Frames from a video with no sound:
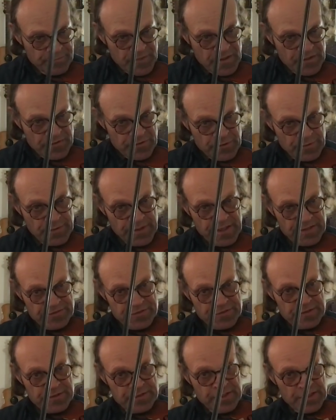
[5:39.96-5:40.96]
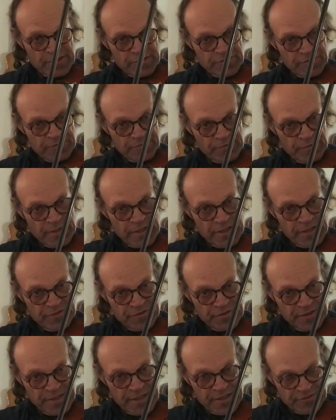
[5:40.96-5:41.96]
so that's the next phrase,
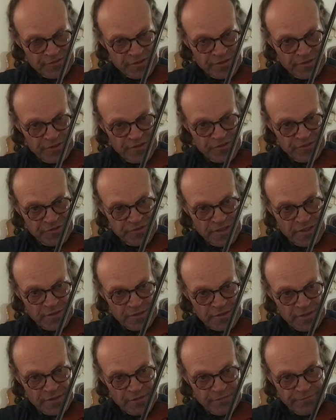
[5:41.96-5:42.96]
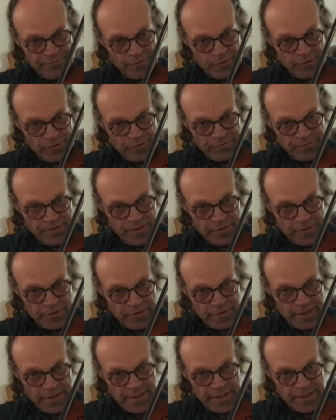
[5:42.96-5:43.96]
and that's going to start on the first finger,
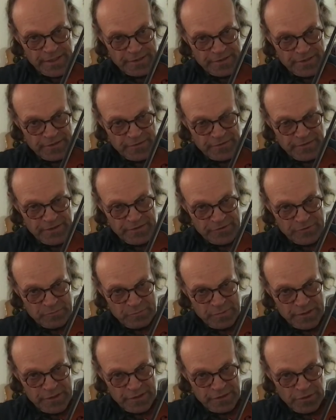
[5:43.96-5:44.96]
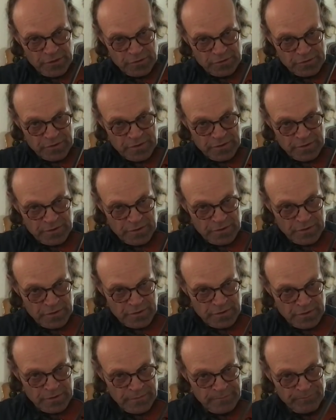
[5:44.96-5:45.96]
A. That's a B note,
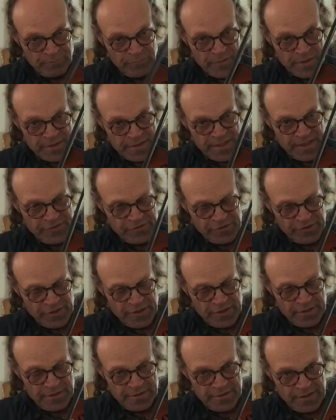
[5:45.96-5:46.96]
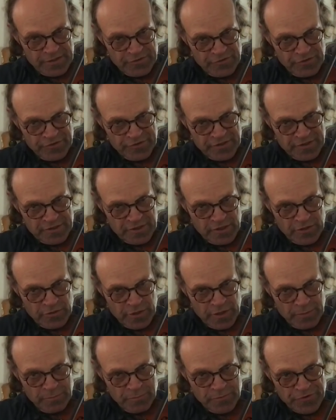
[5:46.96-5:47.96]
and that's just going to go
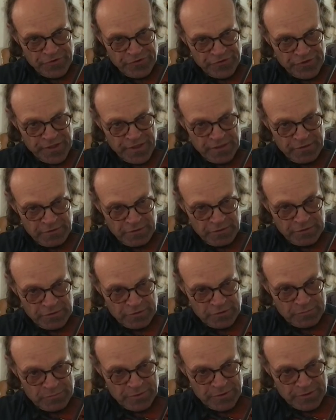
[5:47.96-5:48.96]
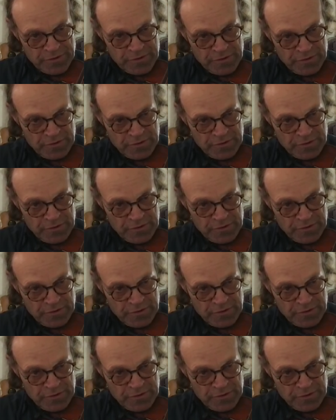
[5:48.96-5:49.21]
up the scale a little bit.